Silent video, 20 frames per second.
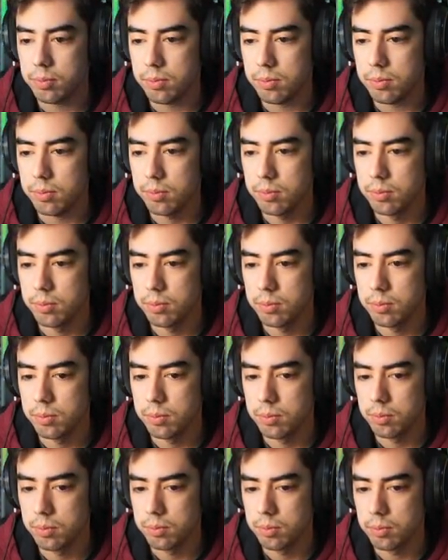
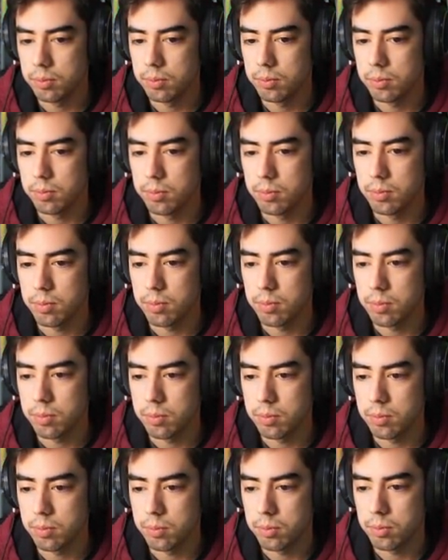
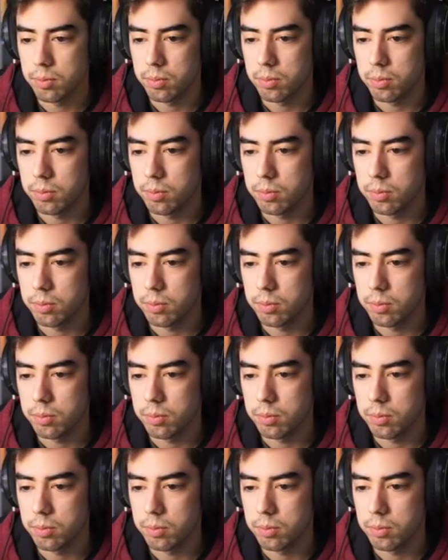[no speech]